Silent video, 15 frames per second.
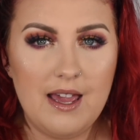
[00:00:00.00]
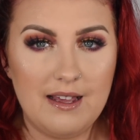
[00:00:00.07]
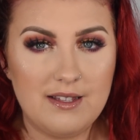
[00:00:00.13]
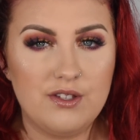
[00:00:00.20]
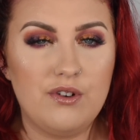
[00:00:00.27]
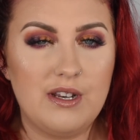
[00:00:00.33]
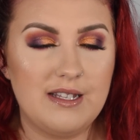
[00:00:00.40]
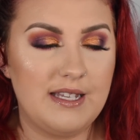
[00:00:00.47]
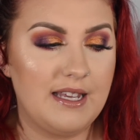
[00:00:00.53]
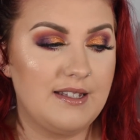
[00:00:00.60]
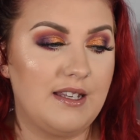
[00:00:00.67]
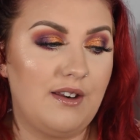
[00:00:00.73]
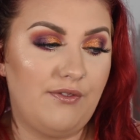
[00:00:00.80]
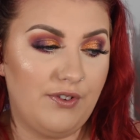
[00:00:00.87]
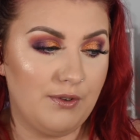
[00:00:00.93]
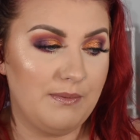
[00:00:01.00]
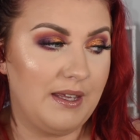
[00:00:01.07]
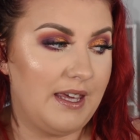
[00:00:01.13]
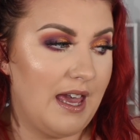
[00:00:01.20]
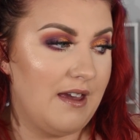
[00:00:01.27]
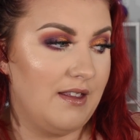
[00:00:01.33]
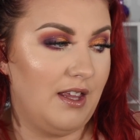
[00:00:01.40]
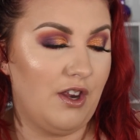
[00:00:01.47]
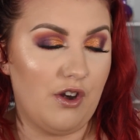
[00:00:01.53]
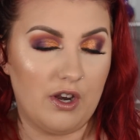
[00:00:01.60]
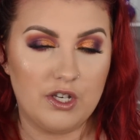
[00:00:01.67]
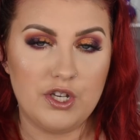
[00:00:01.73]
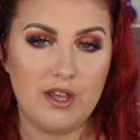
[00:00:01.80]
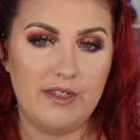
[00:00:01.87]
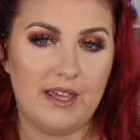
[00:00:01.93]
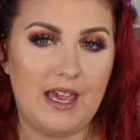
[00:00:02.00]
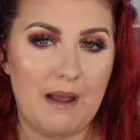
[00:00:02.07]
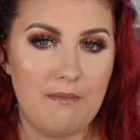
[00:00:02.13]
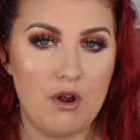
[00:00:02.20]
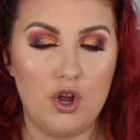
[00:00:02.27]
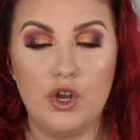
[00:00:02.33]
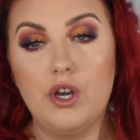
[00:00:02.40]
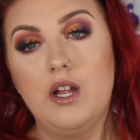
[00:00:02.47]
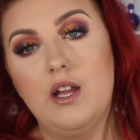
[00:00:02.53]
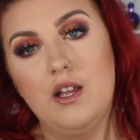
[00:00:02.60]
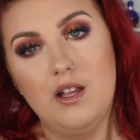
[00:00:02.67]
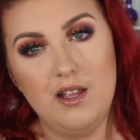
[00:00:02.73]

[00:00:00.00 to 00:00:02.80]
it's not as easy to film the, you know, turn the camera on